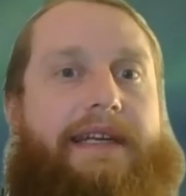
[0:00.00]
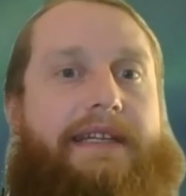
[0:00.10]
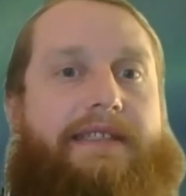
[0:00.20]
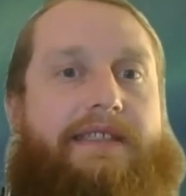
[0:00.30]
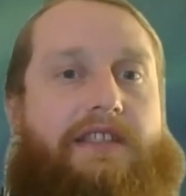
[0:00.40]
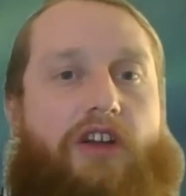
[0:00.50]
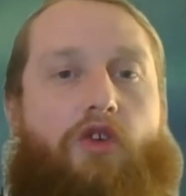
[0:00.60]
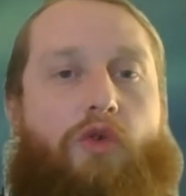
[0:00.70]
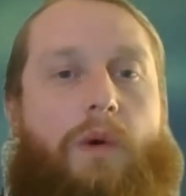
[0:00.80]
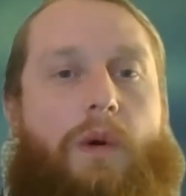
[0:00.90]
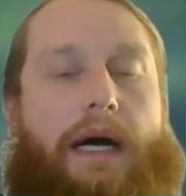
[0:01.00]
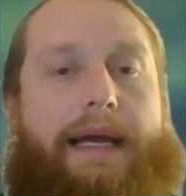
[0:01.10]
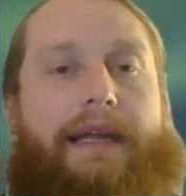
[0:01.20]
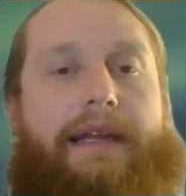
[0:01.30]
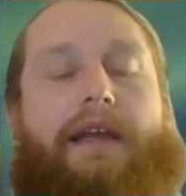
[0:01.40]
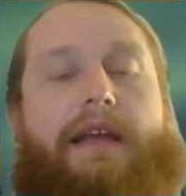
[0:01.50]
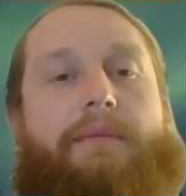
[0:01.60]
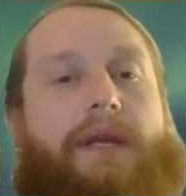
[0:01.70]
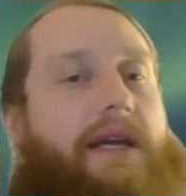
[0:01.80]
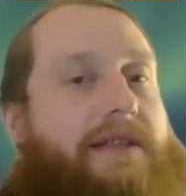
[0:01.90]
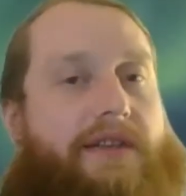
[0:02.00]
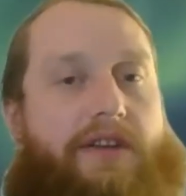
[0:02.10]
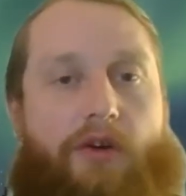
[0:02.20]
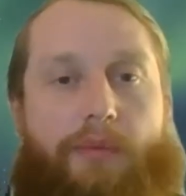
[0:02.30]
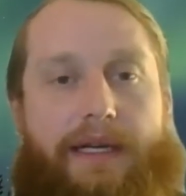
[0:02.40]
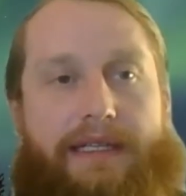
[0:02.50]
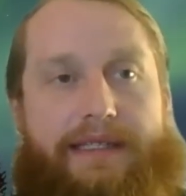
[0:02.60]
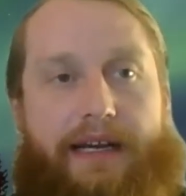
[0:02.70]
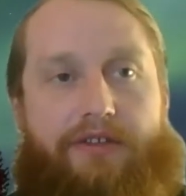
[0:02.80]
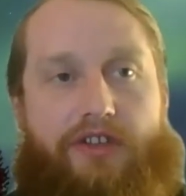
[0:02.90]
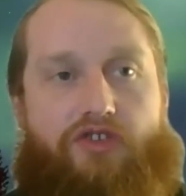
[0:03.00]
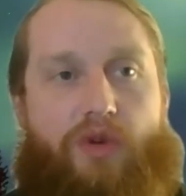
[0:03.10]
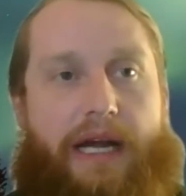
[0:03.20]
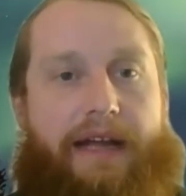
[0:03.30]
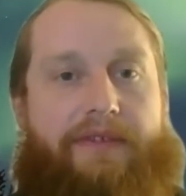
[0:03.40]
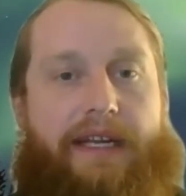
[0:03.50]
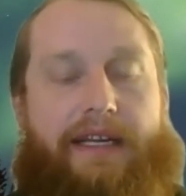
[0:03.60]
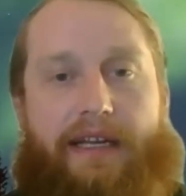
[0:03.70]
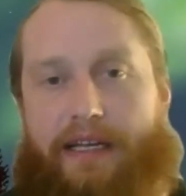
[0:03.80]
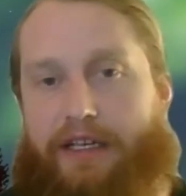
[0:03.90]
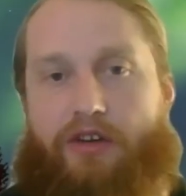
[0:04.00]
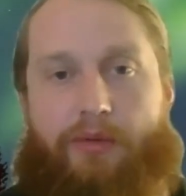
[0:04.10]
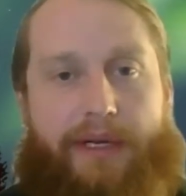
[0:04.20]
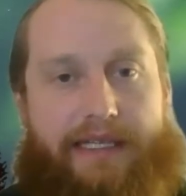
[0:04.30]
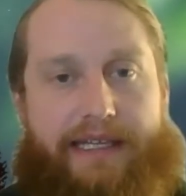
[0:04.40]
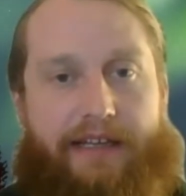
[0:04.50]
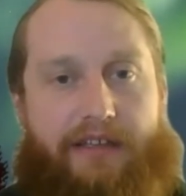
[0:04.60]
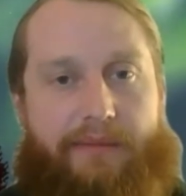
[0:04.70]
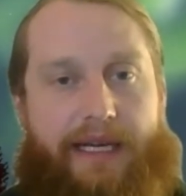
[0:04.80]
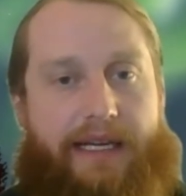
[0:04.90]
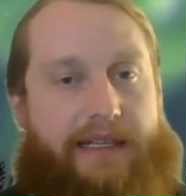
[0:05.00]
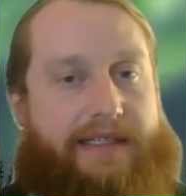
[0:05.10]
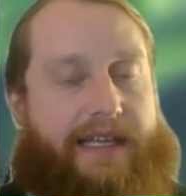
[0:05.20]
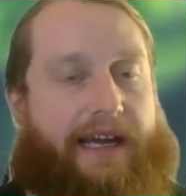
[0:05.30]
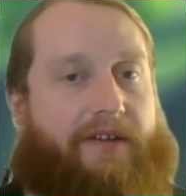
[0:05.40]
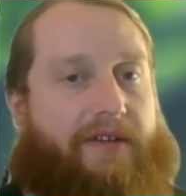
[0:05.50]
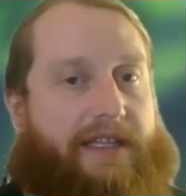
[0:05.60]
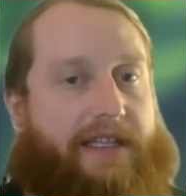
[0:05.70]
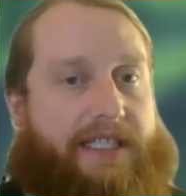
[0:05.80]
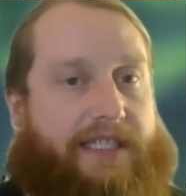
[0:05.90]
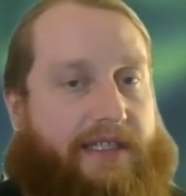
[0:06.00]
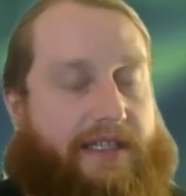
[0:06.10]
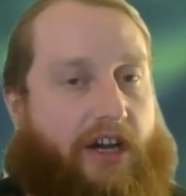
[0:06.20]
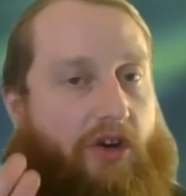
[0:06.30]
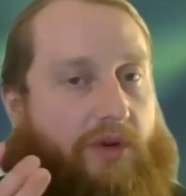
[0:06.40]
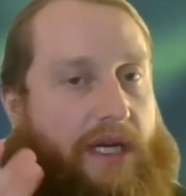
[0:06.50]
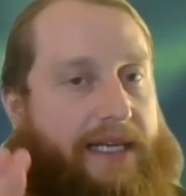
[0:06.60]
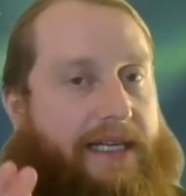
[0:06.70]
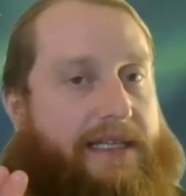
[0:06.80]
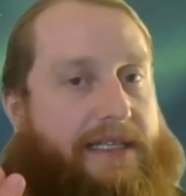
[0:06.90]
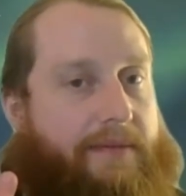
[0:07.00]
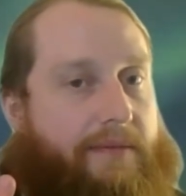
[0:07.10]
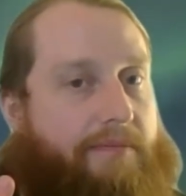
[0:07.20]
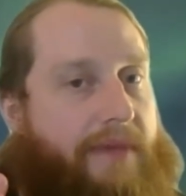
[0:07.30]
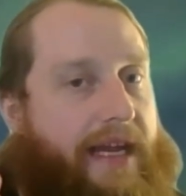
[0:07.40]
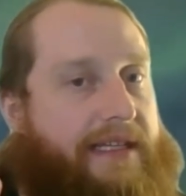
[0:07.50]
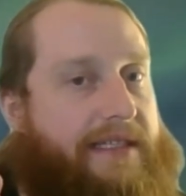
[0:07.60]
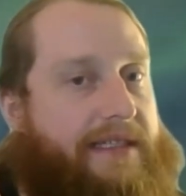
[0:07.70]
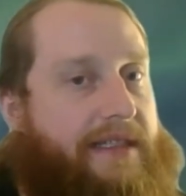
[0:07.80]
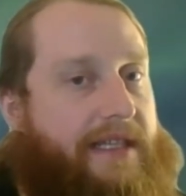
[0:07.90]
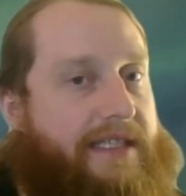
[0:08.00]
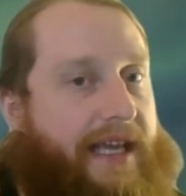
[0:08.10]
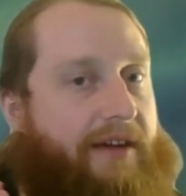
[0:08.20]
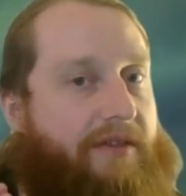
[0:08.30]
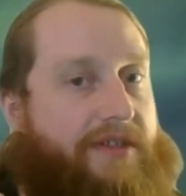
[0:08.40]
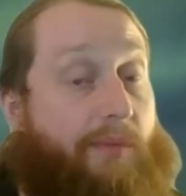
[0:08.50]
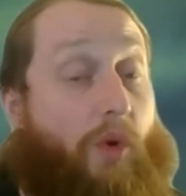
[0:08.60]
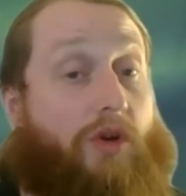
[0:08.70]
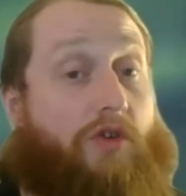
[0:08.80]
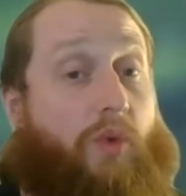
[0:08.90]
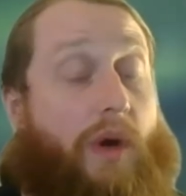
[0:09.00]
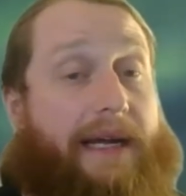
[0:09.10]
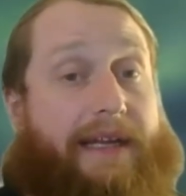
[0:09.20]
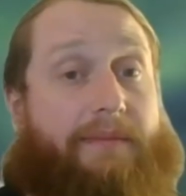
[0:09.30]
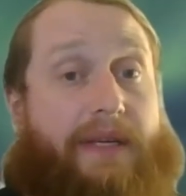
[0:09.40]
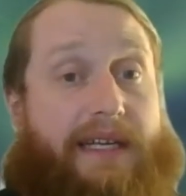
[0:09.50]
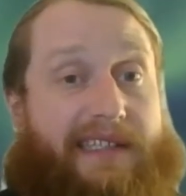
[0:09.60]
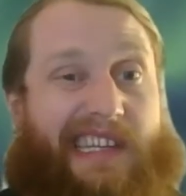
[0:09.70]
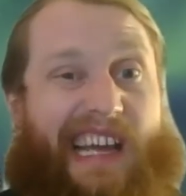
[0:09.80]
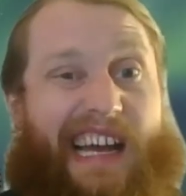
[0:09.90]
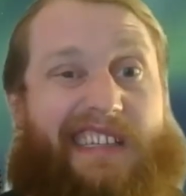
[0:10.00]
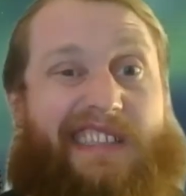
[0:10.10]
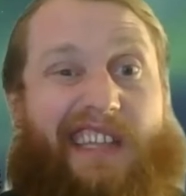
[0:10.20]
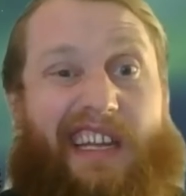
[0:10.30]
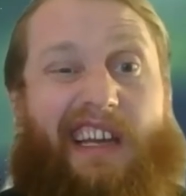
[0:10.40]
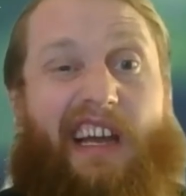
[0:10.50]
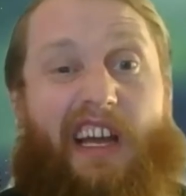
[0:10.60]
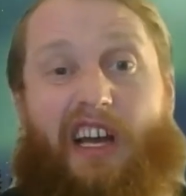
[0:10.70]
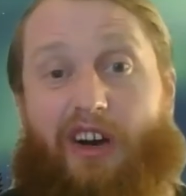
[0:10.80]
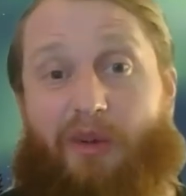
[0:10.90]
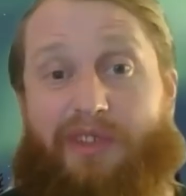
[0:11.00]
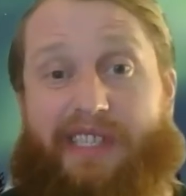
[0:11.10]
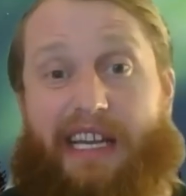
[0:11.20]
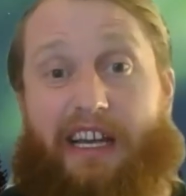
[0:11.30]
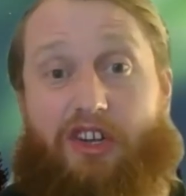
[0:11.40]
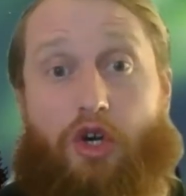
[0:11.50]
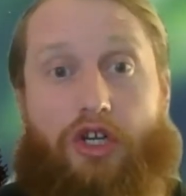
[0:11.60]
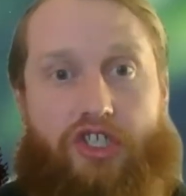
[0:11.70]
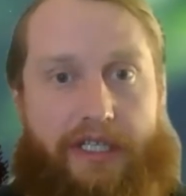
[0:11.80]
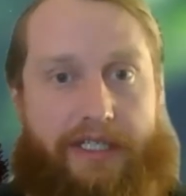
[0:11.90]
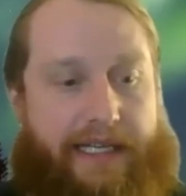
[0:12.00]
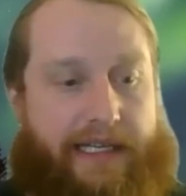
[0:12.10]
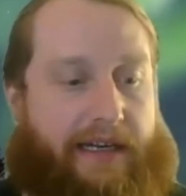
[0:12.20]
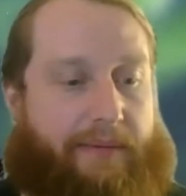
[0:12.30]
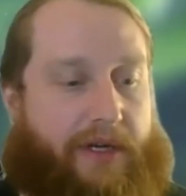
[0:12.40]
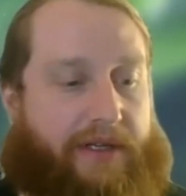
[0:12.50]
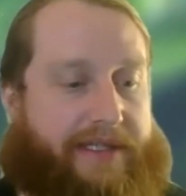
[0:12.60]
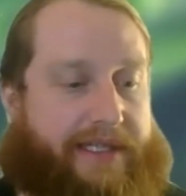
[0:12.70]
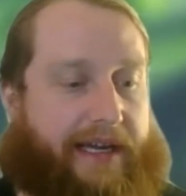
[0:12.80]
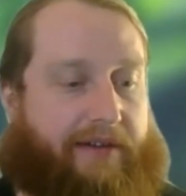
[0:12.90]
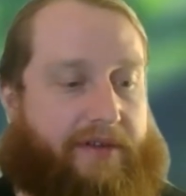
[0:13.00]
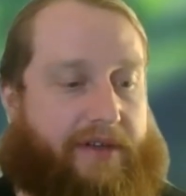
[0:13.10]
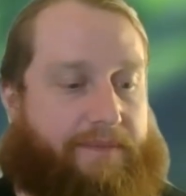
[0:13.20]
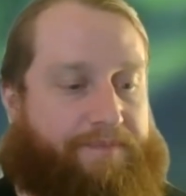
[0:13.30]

and it's so quiet because nobody's out there driving, nobody's out there making sound. And the snow kind of makes the sounds more quiet because it acts like almost like a cushion sucking up all the sound.